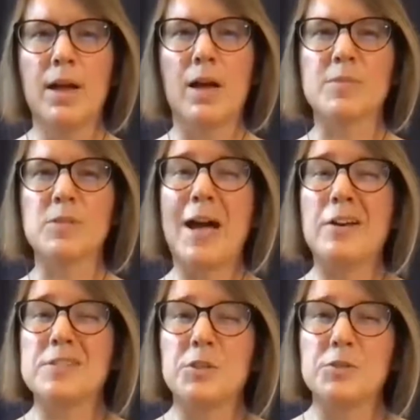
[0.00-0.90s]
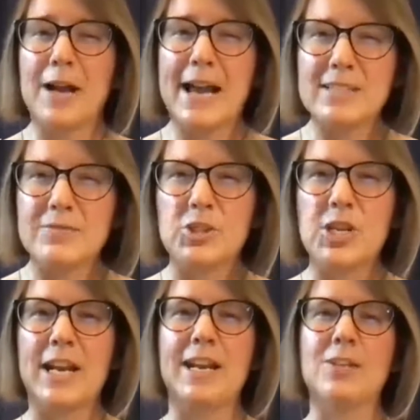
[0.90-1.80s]
So how does the user ask for
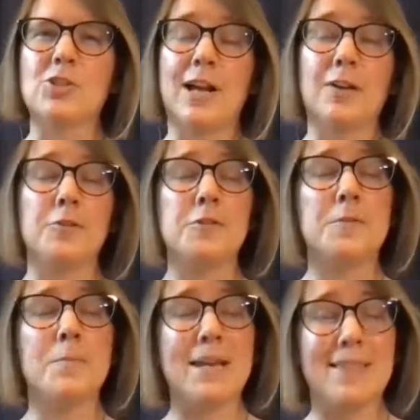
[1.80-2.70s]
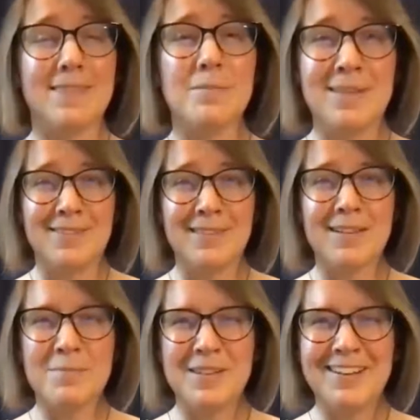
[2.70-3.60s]
change? How do you debate them the
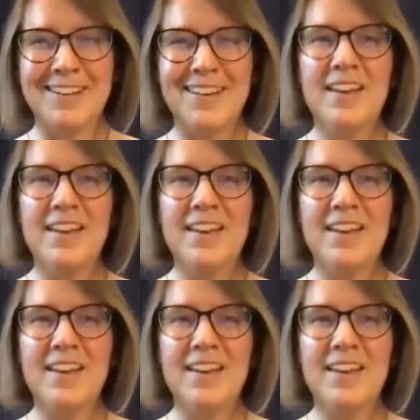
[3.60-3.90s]
committee?